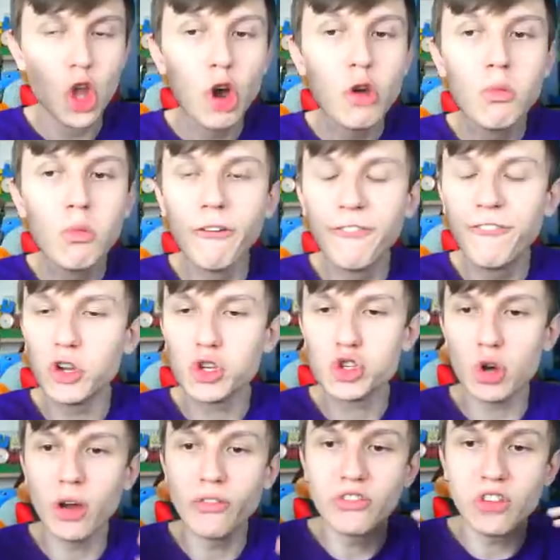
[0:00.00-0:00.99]
No more foot
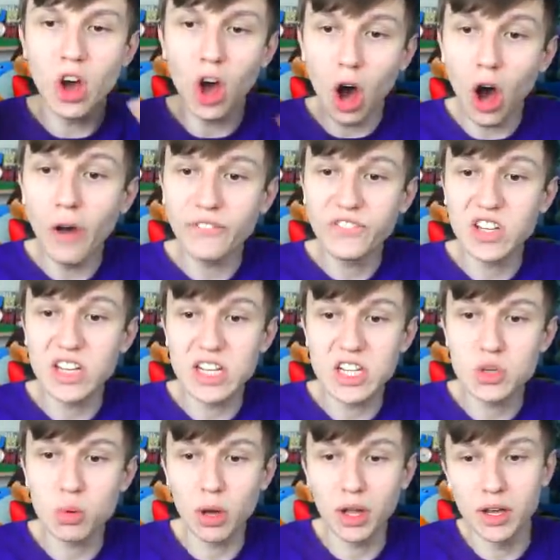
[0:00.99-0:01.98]
drafts after
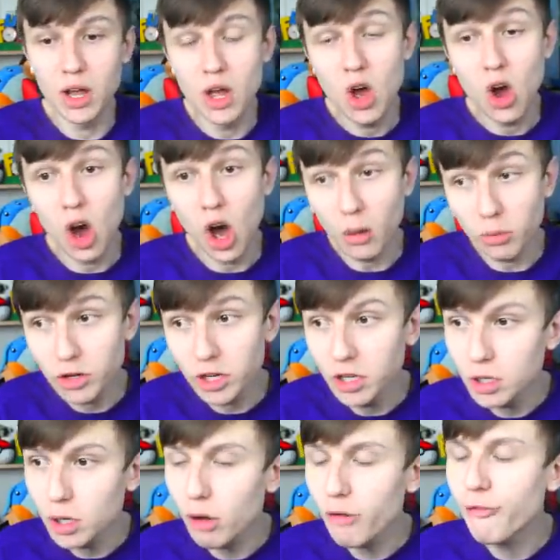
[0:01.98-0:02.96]
this one. I'm going
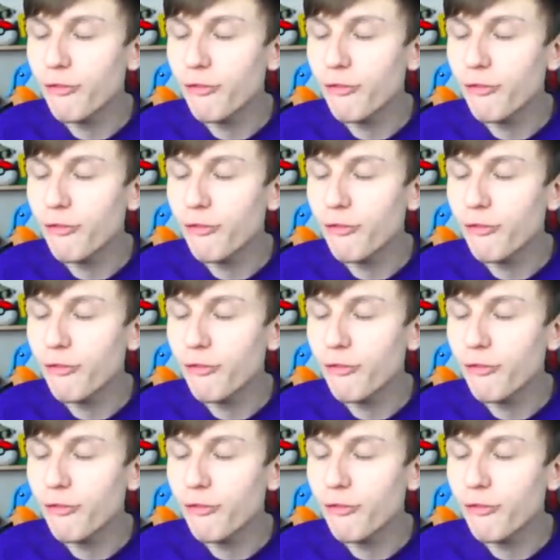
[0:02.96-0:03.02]
to go